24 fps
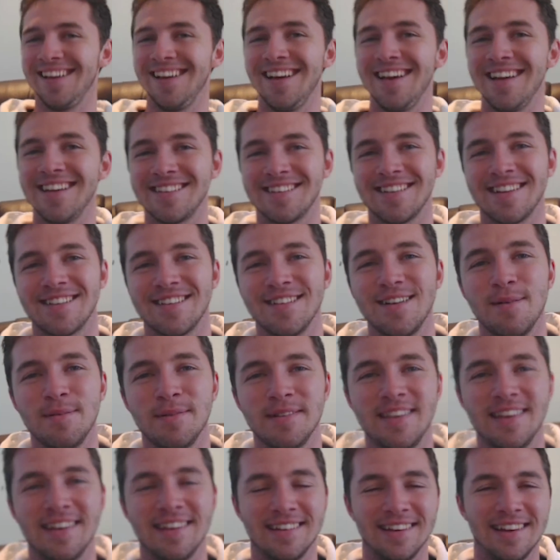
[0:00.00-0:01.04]
So it's not
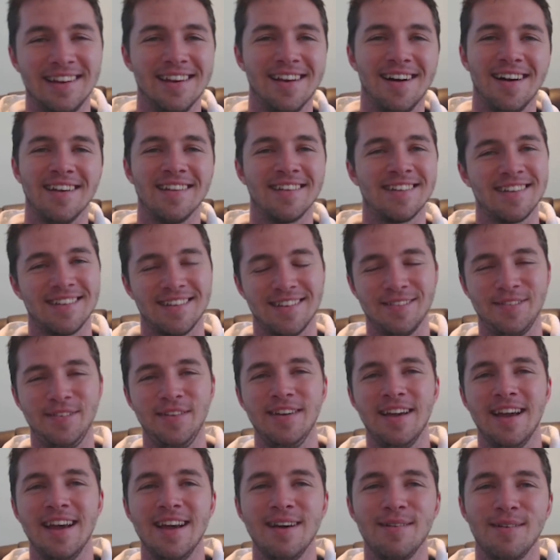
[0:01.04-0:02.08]
particularly nice, because if
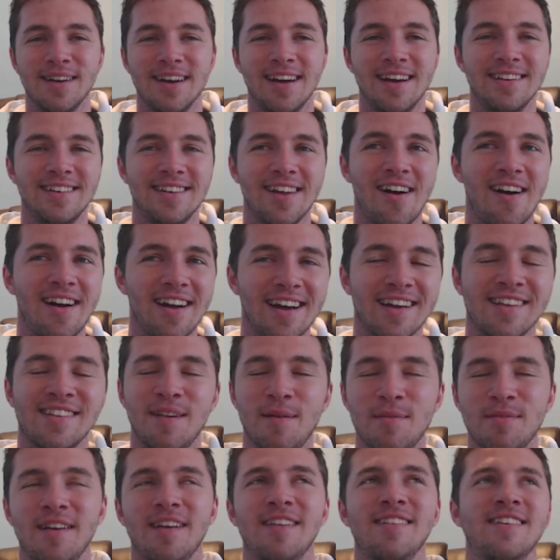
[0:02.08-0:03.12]
you hear when I die, I
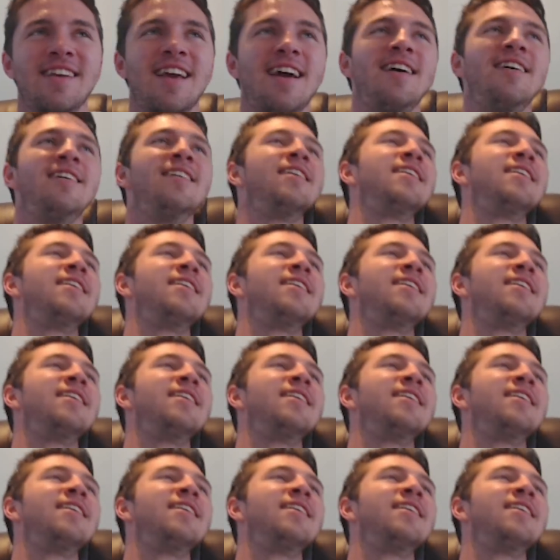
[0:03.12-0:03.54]
sometimes go,